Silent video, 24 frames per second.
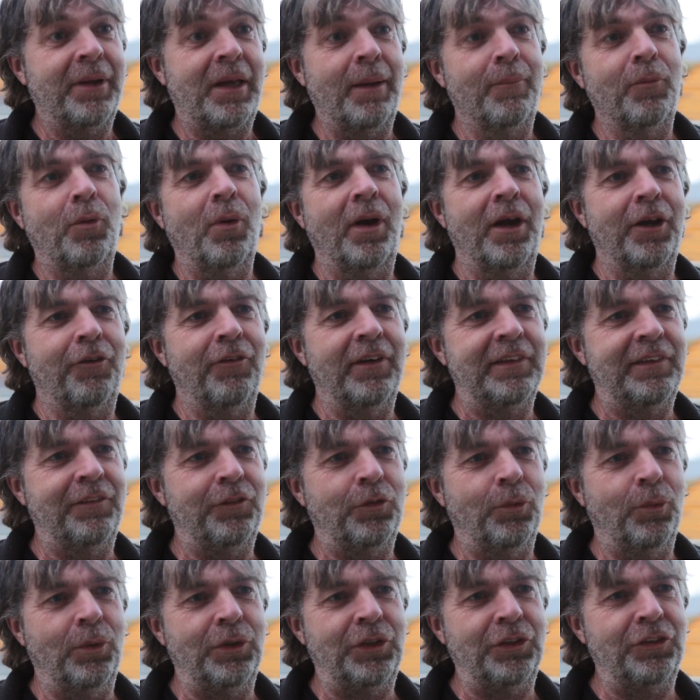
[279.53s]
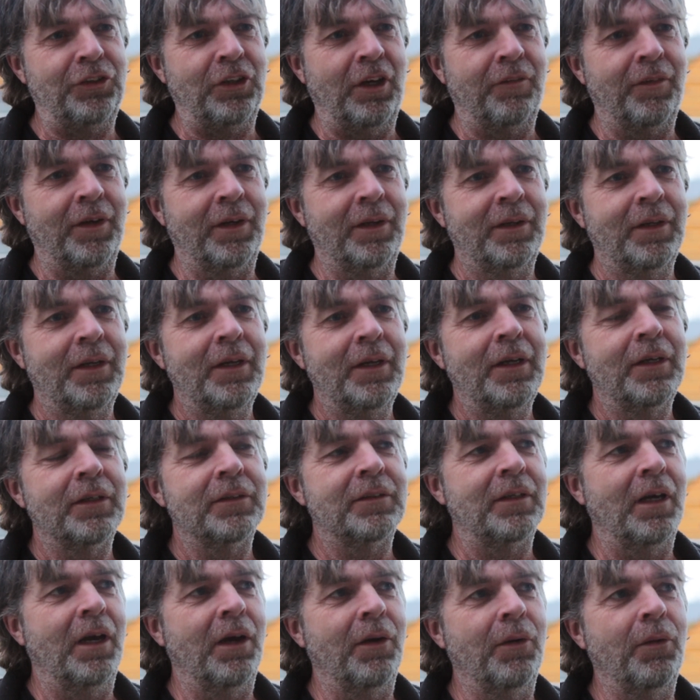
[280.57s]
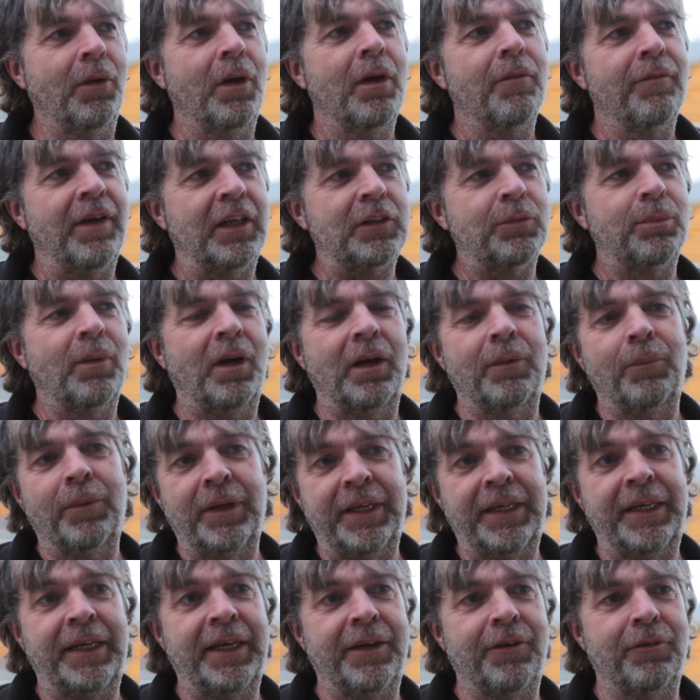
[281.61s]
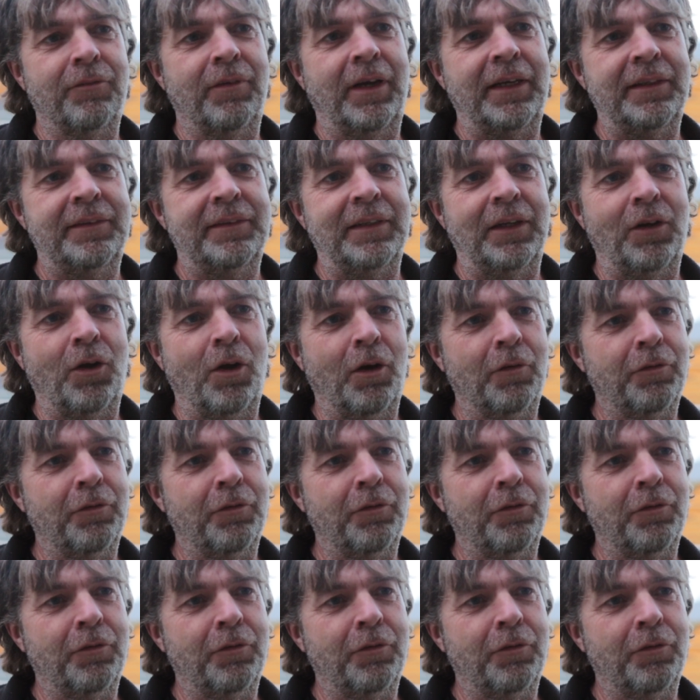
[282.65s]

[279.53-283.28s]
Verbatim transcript: become quite aggressive towards each other. So that's why we here at Raystede